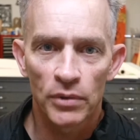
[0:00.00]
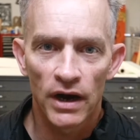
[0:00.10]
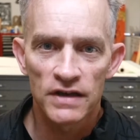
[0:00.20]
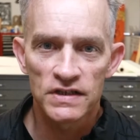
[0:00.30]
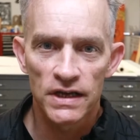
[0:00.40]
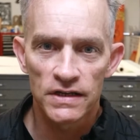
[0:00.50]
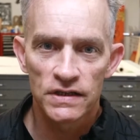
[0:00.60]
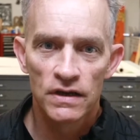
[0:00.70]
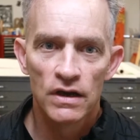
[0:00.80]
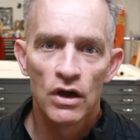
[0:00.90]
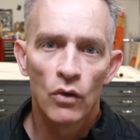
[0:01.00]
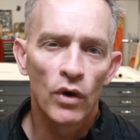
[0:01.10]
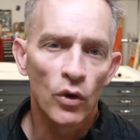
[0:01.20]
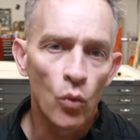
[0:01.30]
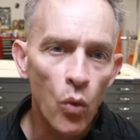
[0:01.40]
process
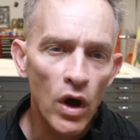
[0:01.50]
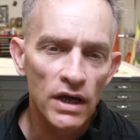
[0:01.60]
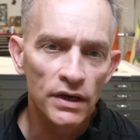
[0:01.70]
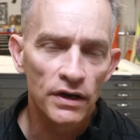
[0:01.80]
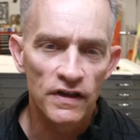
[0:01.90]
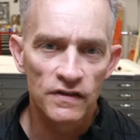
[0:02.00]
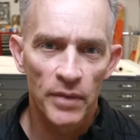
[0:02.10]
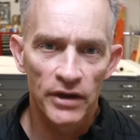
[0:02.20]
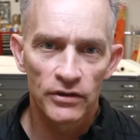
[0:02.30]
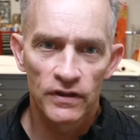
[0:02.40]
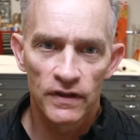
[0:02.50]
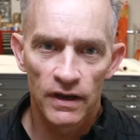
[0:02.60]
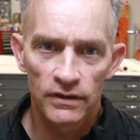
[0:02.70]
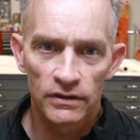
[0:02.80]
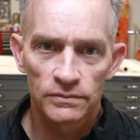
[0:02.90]
where one is better than the
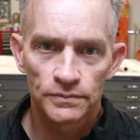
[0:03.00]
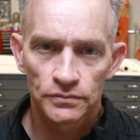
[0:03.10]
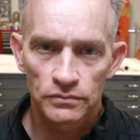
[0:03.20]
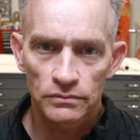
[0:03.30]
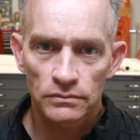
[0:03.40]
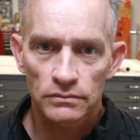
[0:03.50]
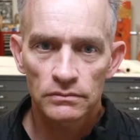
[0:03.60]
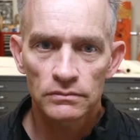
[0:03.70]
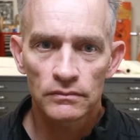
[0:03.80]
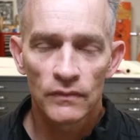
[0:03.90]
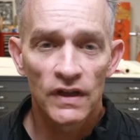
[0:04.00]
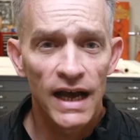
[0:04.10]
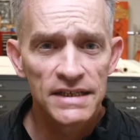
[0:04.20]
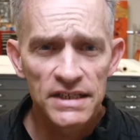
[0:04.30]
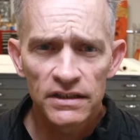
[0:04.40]
other.
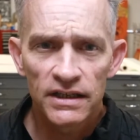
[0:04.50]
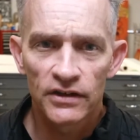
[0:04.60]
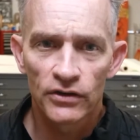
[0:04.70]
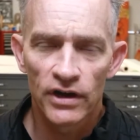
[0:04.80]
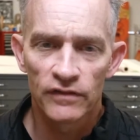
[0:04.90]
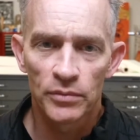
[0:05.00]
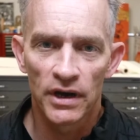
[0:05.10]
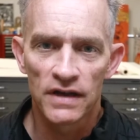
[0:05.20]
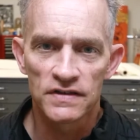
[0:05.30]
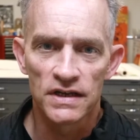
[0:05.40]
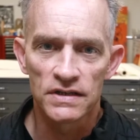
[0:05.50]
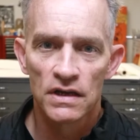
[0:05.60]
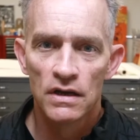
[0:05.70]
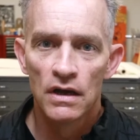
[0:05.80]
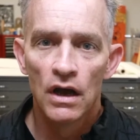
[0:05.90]
Ideally, in the creative process,
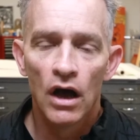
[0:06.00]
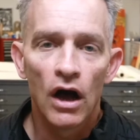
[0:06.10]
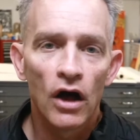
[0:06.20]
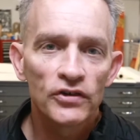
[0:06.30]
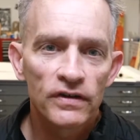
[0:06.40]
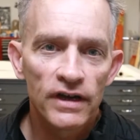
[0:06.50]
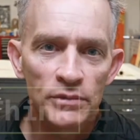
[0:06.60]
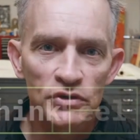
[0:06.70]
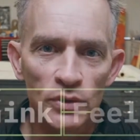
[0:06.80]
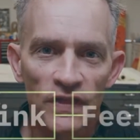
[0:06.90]
alternate between